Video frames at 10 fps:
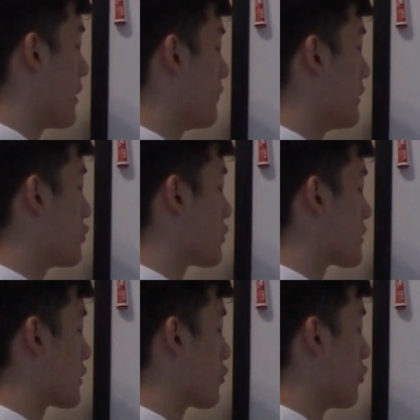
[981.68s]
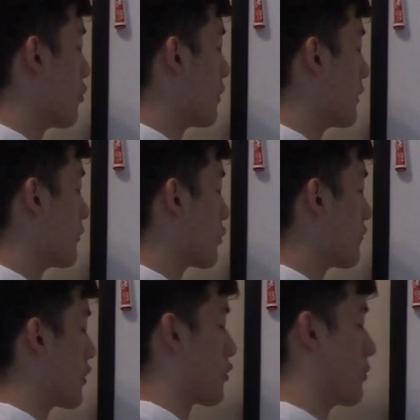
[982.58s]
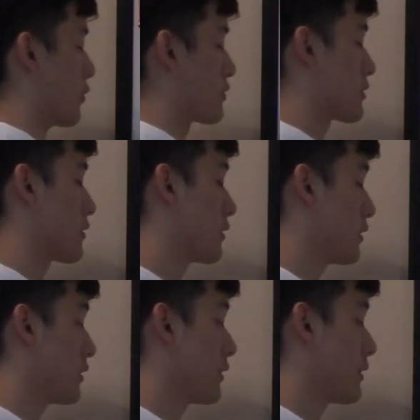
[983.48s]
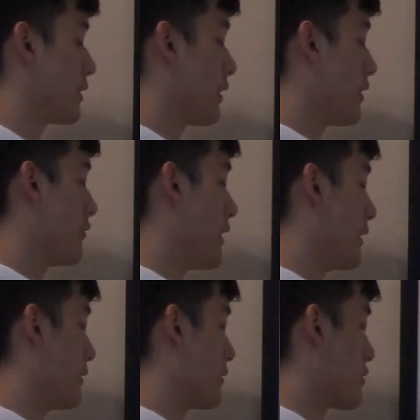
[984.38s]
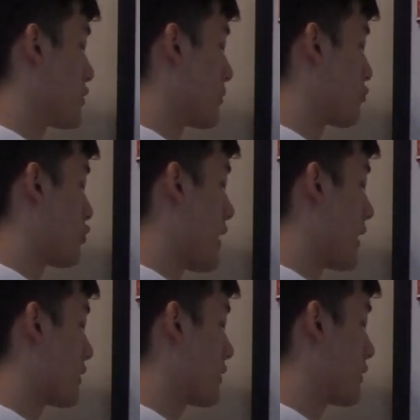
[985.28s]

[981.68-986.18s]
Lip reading: each and single one of your variables. Then subtract